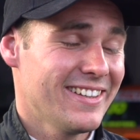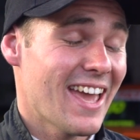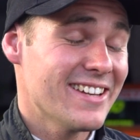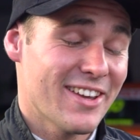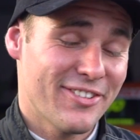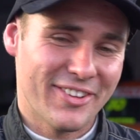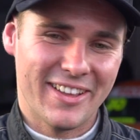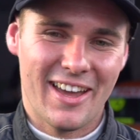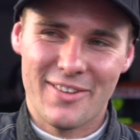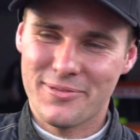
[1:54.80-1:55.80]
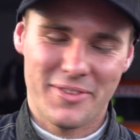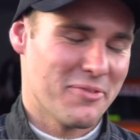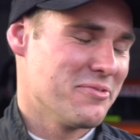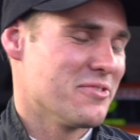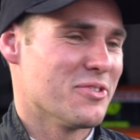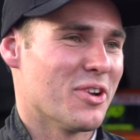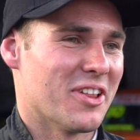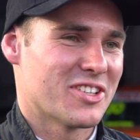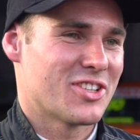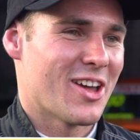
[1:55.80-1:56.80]
Yeah, definitely. I'm
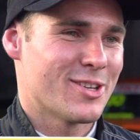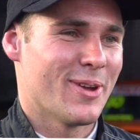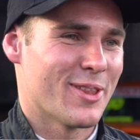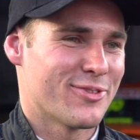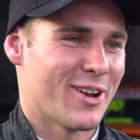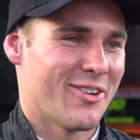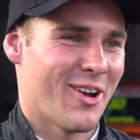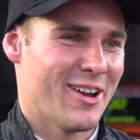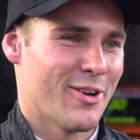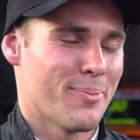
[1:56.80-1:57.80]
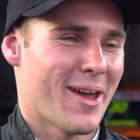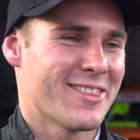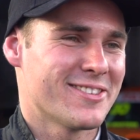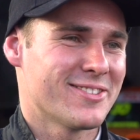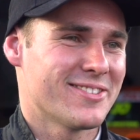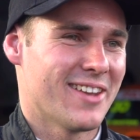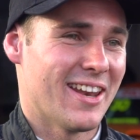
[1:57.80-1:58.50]
really excited to be on the front row here at Bathurst.